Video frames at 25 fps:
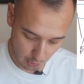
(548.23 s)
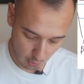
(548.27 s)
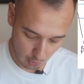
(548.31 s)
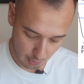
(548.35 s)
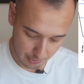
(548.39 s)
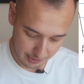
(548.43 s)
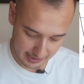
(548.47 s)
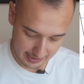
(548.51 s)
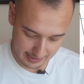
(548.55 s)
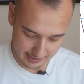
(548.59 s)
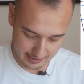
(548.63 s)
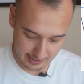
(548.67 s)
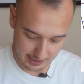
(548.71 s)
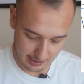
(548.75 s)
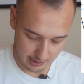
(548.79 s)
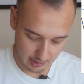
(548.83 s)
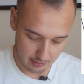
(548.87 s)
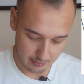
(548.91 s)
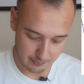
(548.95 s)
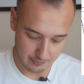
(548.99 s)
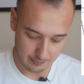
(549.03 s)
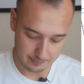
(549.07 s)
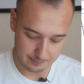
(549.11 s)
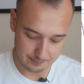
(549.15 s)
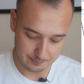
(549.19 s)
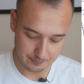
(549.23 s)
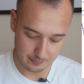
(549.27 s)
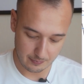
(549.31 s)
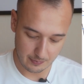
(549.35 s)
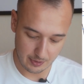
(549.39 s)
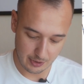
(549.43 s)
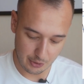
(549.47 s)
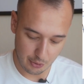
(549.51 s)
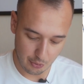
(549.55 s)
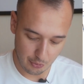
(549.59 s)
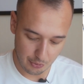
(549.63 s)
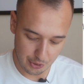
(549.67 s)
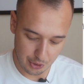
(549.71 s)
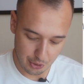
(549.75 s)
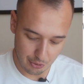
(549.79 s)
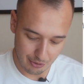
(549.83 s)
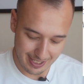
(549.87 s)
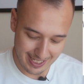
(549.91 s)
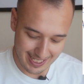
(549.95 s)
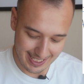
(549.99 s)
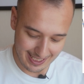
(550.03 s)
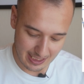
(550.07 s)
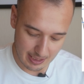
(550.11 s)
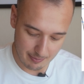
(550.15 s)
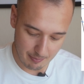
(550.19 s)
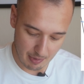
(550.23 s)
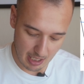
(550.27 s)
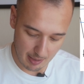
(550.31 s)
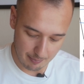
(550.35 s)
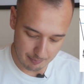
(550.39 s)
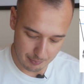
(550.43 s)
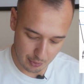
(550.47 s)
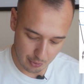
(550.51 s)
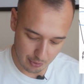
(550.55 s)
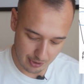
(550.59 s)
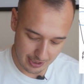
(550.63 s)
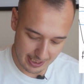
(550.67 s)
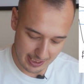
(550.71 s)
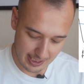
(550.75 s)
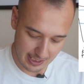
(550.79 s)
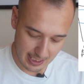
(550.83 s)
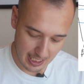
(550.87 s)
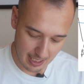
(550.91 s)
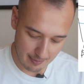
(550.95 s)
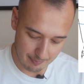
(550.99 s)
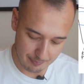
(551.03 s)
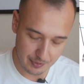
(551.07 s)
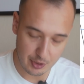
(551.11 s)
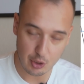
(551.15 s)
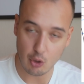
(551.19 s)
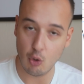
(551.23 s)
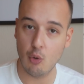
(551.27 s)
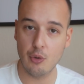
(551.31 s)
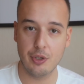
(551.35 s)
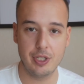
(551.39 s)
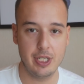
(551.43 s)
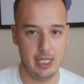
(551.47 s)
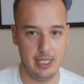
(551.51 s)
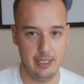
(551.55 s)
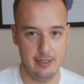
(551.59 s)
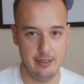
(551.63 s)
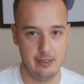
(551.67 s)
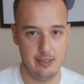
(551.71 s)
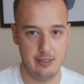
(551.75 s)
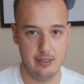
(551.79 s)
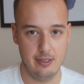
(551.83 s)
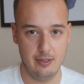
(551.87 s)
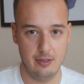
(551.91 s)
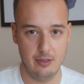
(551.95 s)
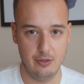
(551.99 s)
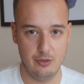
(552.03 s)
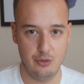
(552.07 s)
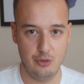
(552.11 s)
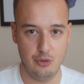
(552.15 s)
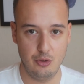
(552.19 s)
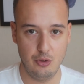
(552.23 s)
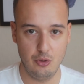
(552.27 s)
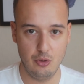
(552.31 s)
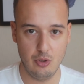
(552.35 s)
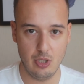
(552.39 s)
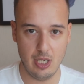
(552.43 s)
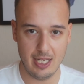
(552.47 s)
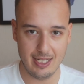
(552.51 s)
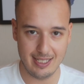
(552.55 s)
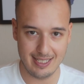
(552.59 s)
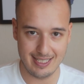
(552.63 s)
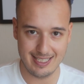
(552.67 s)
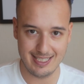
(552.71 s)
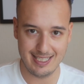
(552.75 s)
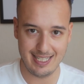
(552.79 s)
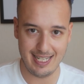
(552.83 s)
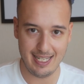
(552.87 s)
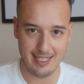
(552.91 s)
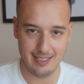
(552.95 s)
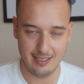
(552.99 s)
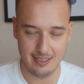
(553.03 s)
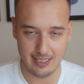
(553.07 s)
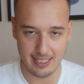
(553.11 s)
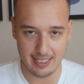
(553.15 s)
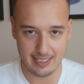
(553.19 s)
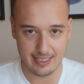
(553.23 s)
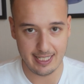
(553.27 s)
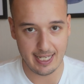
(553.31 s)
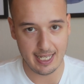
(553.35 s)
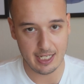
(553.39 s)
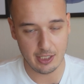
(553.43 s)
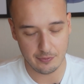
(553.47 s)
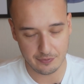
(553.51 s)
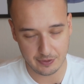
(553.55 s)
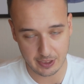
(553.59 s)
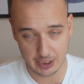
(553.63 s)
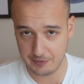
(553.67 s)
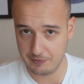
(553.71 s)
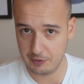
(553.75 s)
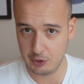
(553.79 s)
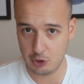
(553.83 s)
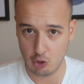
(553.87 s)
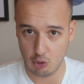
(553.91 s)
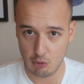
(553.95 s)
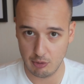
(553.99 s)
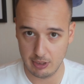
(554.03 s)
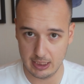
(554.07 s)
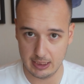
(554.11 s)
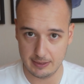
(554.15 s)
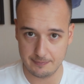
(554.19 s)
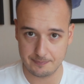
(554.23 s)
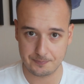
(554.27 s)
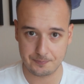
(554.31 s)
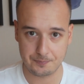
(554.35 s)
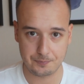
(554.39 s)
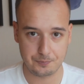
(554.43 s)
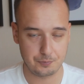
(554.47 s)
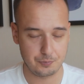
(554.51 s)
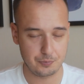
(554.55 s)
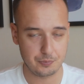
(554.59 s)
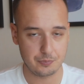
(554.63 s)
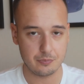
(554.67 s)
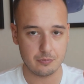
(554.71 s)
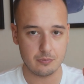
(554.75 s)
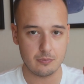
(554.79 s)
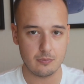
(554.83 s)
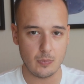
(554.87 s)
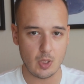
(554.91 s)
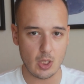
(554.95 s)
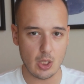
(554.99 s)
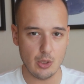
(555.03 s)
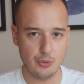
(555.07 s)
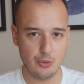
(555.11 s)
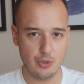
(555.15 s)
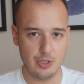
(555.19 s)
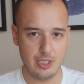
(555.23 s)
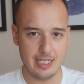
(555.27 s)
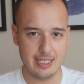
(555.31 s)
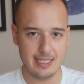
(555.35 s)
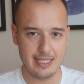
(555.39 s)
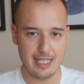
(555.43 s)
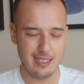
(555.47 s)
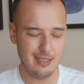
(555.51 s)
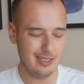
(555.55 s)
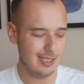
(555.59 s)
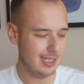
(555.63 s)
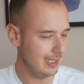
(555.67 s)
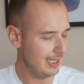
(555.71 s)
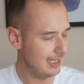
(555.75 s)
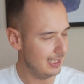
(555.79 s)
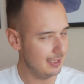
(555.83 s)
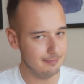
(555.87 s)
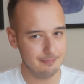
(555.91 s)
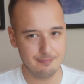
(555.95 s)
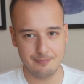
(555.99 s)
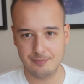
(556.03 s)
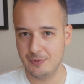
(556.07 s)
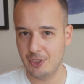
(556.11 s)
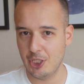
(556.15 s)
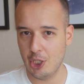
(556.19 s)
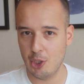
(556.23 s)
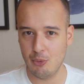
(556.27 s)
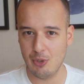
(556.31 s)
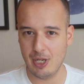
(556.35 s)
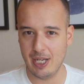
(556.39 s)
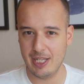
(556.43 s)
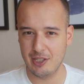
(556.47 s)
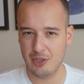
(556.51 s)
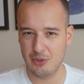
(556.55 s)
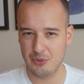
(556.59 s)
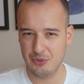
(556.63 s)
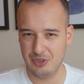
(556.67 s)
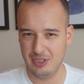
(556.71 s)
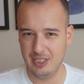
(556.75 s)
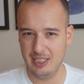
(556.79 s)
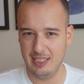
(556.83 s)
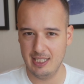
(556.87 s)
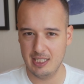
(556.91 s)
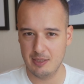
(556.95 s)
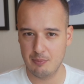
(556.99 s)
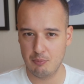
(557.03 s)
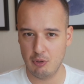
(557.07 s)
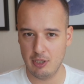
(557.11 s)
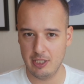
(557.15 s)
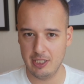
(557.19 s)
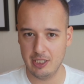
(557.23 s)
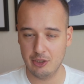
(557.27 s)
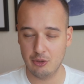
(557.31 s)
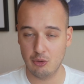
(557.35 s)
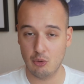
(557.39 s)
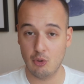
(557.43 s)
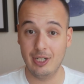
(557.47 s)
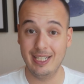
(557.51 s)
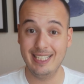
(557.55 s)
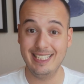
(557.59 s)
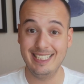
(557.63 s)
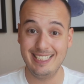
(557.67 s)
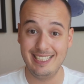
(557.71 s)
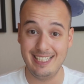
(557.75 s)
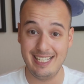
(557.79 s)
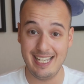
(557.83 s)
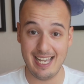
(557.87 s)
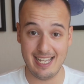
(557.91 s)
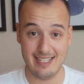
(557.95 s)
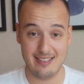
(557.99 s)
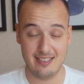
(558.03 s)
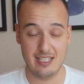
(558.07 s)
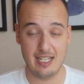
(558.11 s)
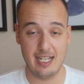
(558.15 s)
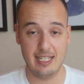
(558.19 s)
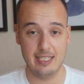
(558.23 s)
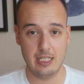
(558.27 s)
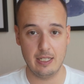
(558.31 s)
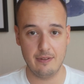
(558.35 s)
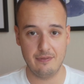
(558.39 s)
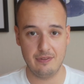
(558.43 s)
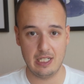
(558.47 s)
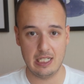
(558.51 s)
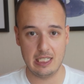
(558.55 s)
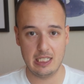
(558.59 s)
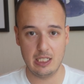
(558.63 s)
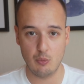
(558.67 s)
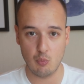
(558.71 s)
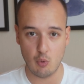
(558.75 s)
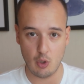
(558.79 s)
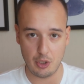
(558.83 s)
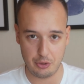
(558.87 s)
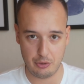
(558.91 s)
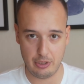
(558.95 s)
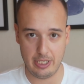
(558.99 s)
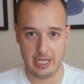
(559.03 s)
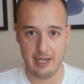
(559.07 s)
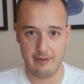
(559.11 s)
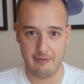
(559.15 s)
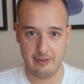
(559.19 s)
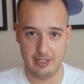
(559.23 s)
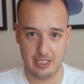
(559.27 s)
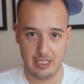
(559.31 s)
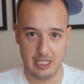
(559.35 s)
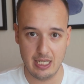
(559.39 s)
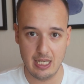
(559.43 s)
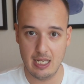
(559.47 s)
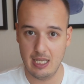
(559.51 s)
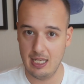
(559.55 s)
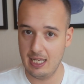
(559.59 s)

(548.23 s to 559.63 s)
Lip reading: audience here, you heat them up, you heat up the audience to understand at the end of the advertorial, to understand, no, I don't need this product, or yes, I definitely want to have it.